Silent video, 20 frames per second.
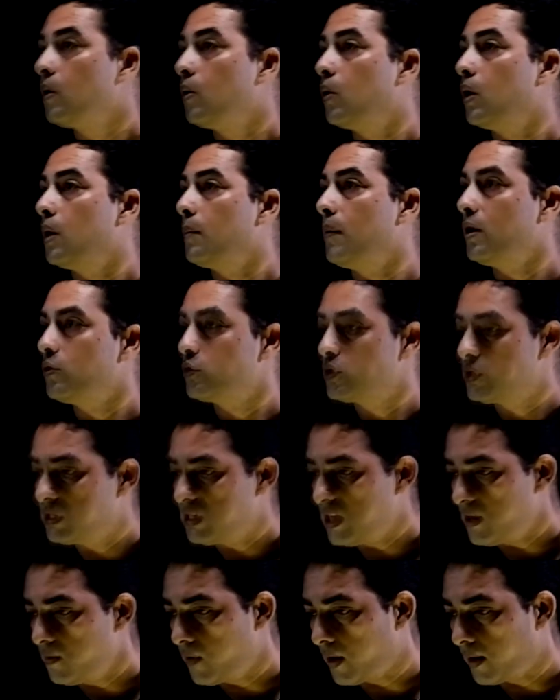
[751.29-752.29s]
What about
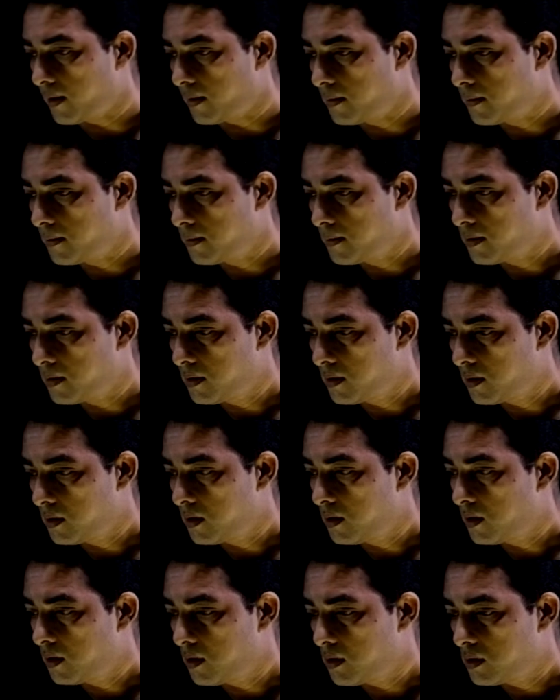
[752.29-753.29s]
c1?
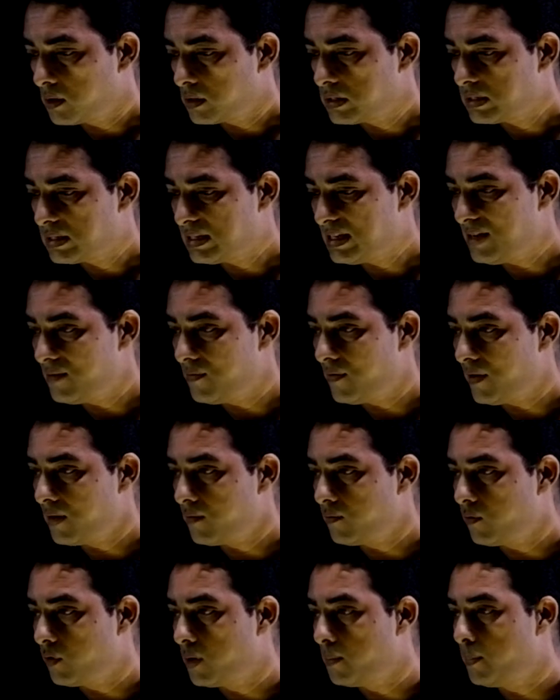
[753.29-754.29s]

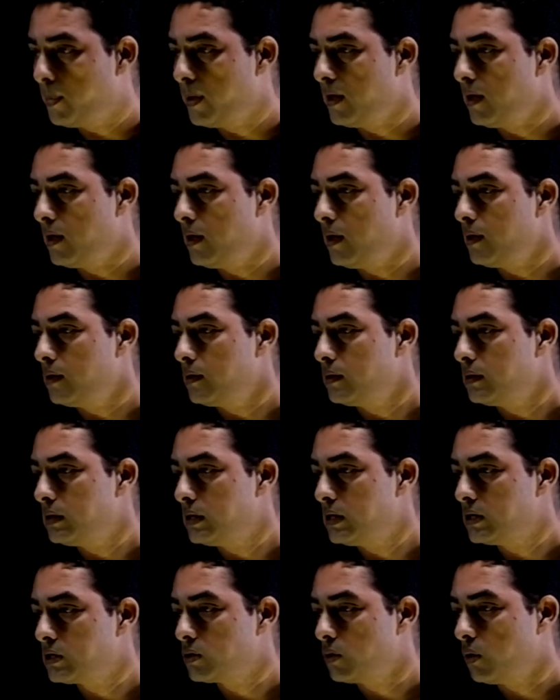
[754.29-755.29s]
c1 would be
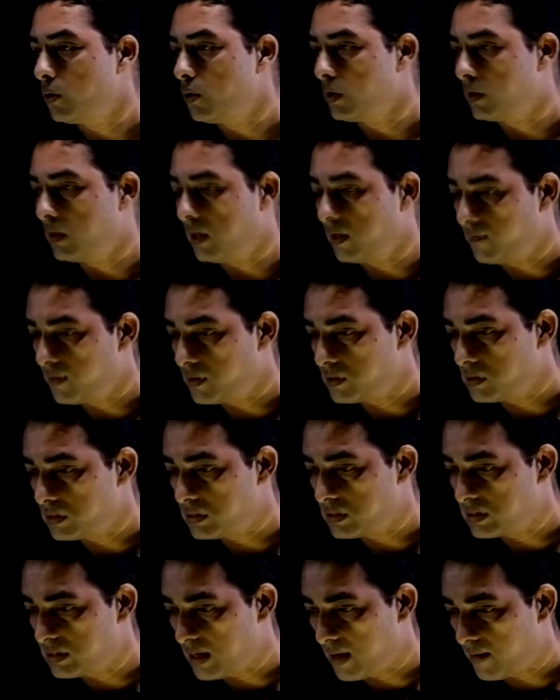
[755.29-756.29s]
this whole thing, which
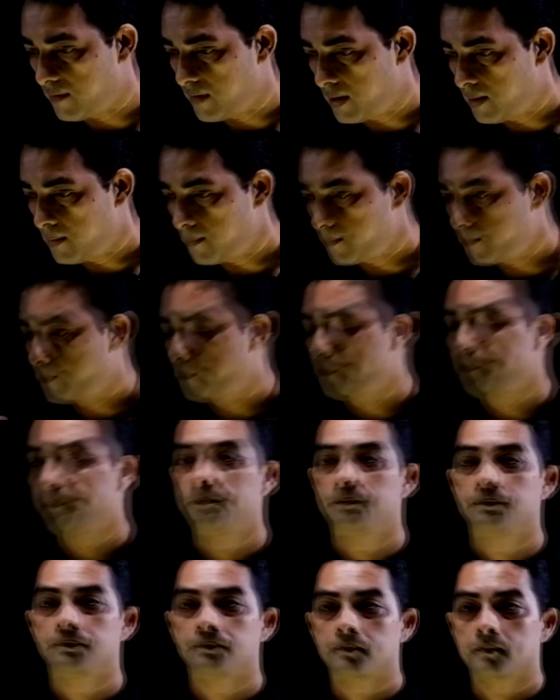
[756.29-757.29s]
is 7.
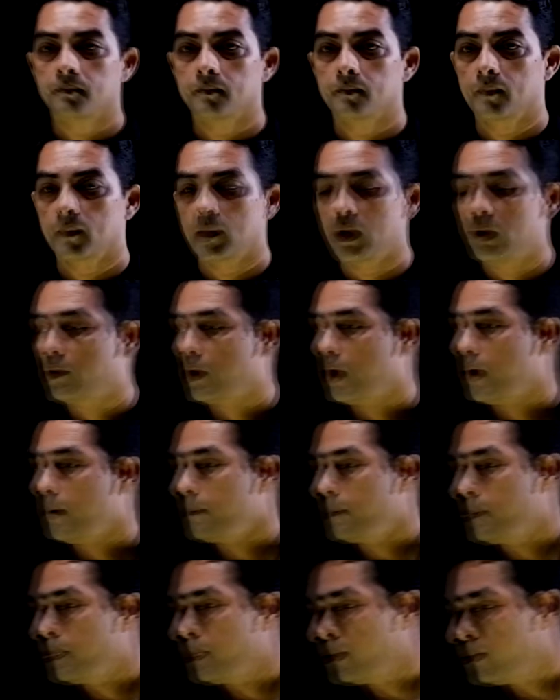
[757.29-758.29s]
Okay.
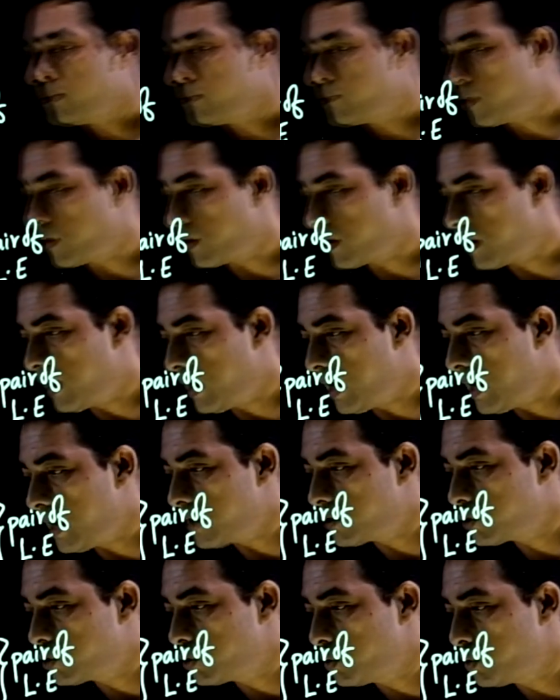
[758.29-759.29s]
For
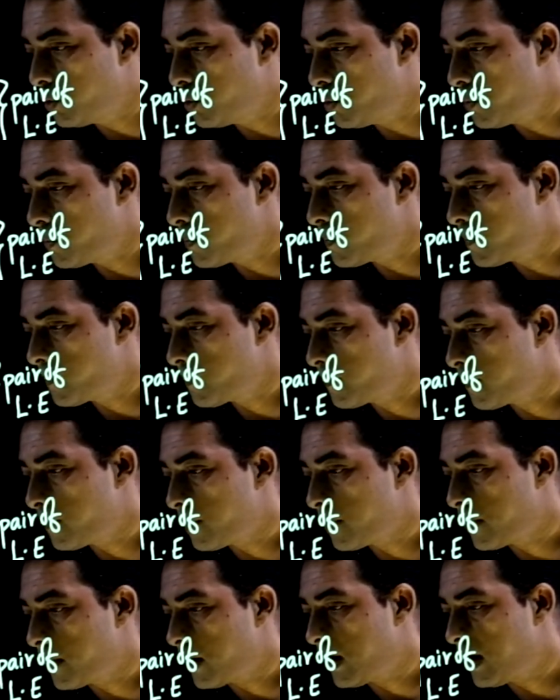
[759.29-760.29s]
a2,
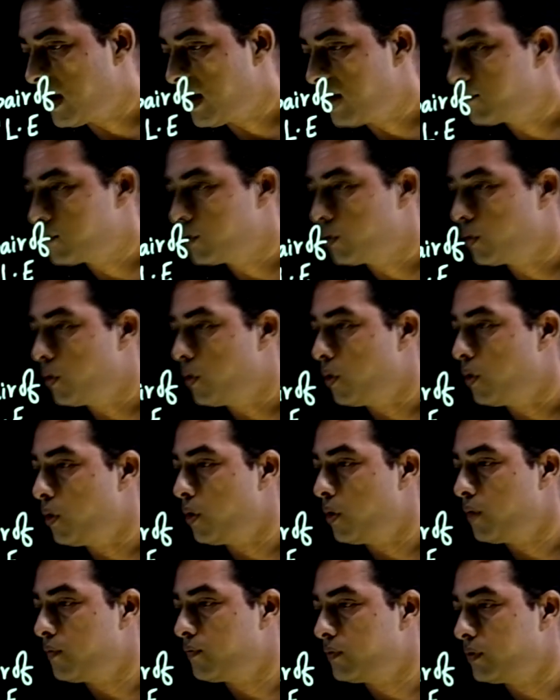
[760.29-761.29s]
I have to
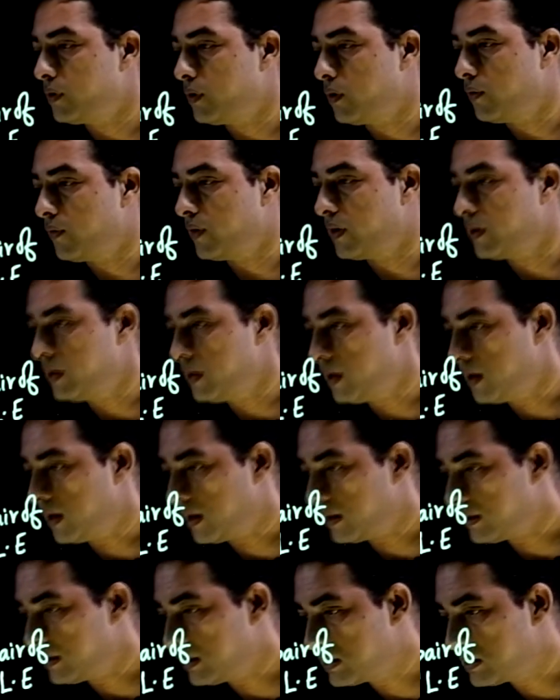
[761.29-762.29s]
go over
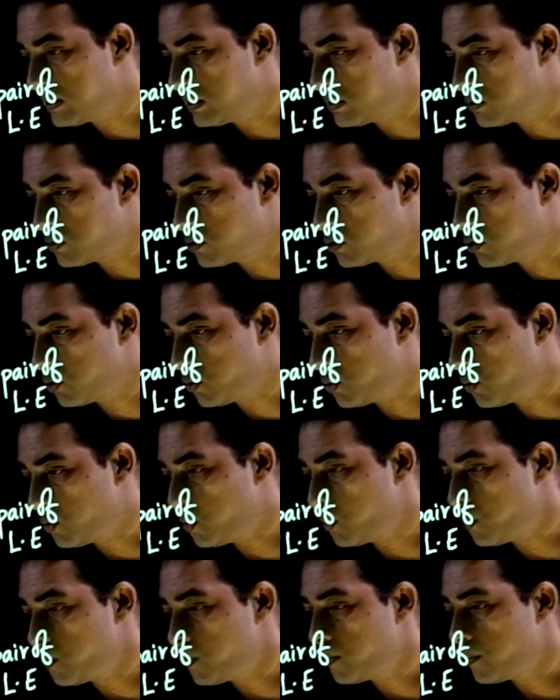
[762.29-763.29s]
here. This is
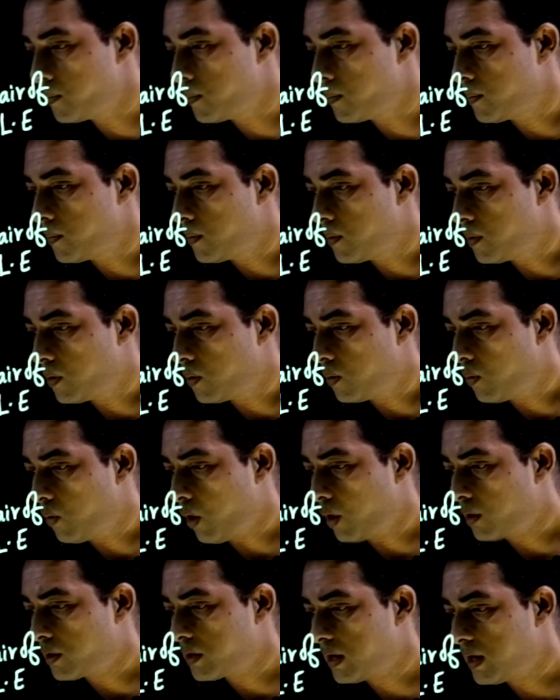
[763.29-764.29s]
2.
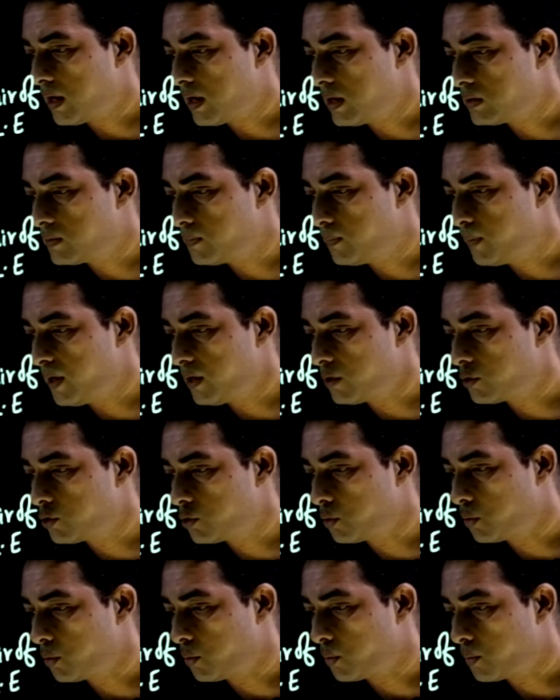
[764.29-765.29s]
What is
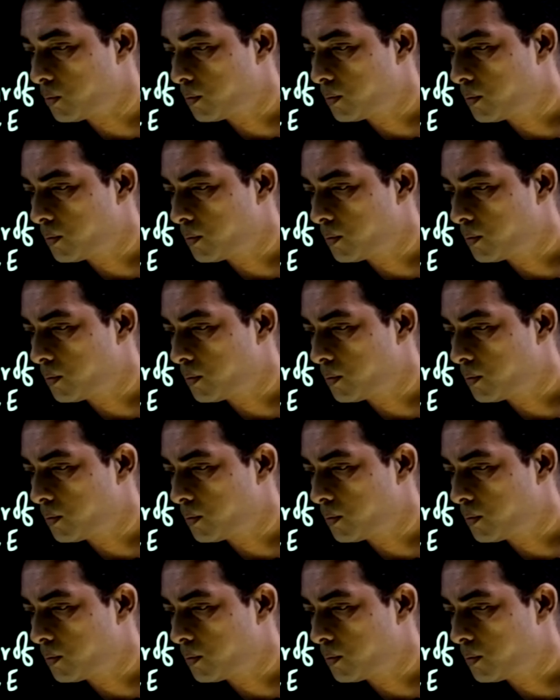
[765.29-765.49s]
b2?